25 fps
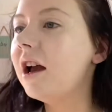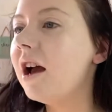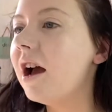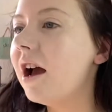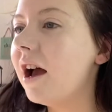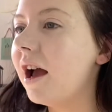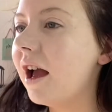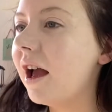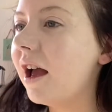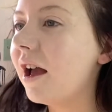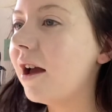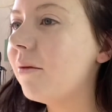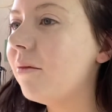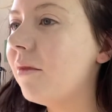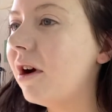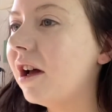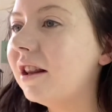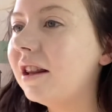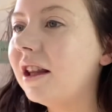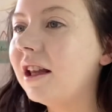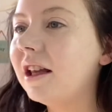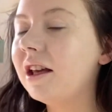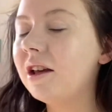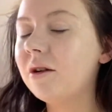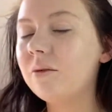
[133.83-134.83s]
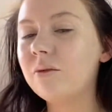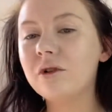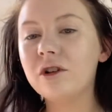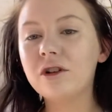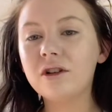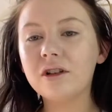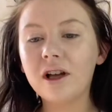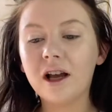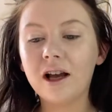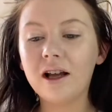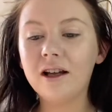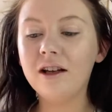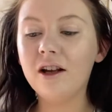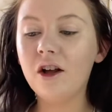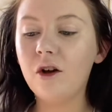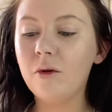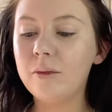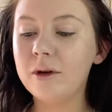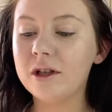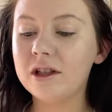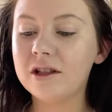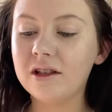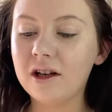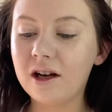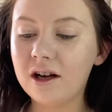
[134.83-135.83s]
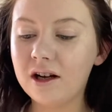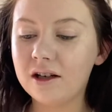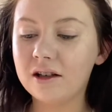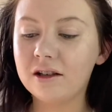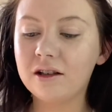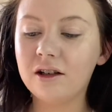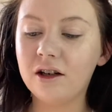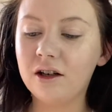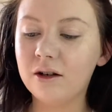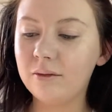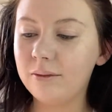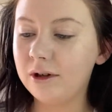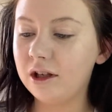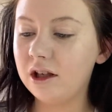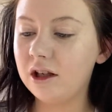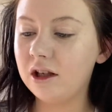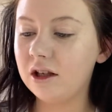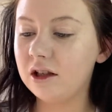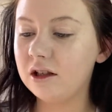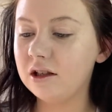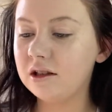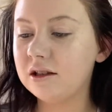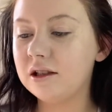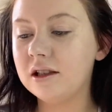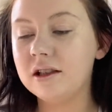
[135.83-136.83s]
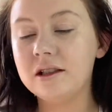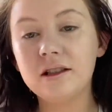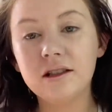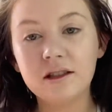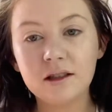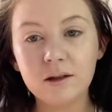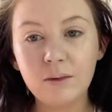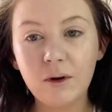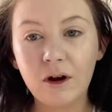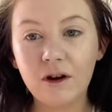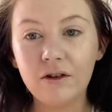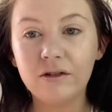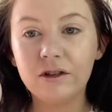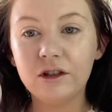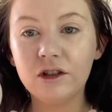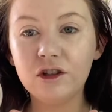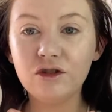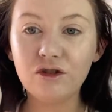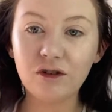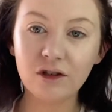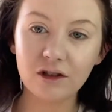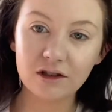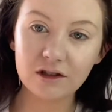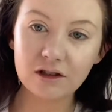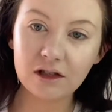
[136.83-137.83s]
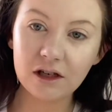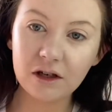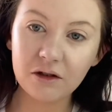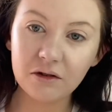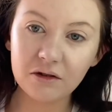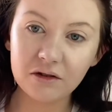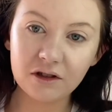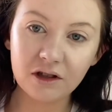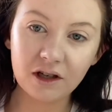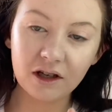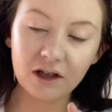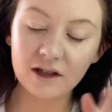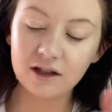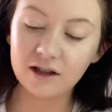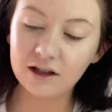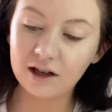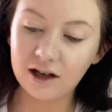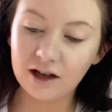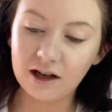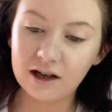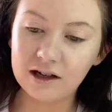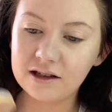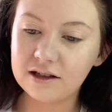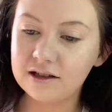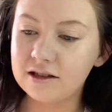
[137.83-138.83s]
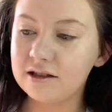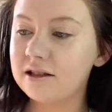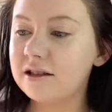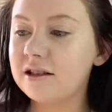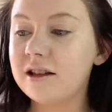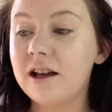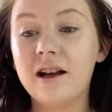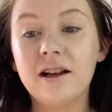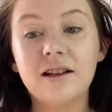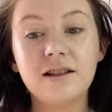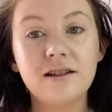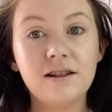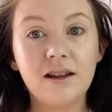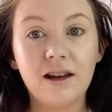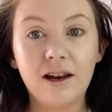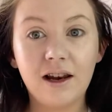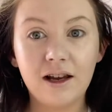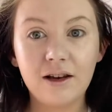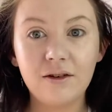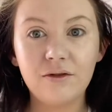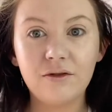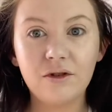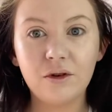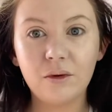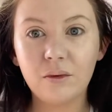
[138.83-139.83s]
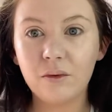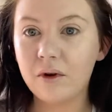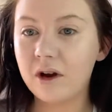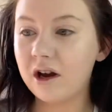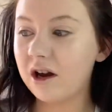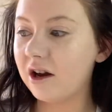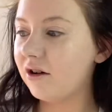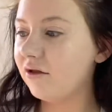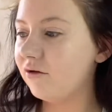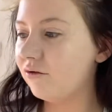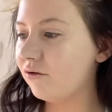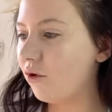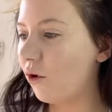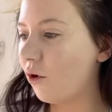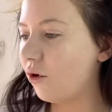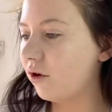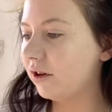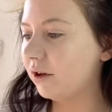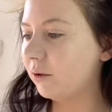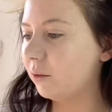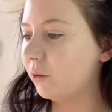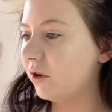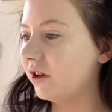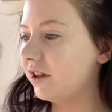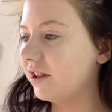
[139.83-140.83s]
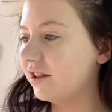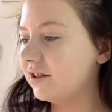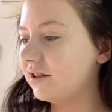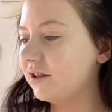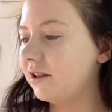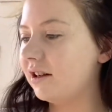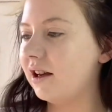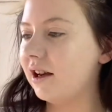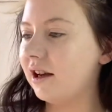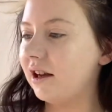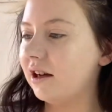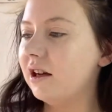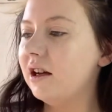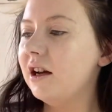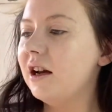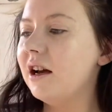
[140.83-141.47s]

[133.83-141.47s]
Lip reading: I think it will get a little bit darker because this is apparently translucent and that is the life that we're rolling with, isn't it?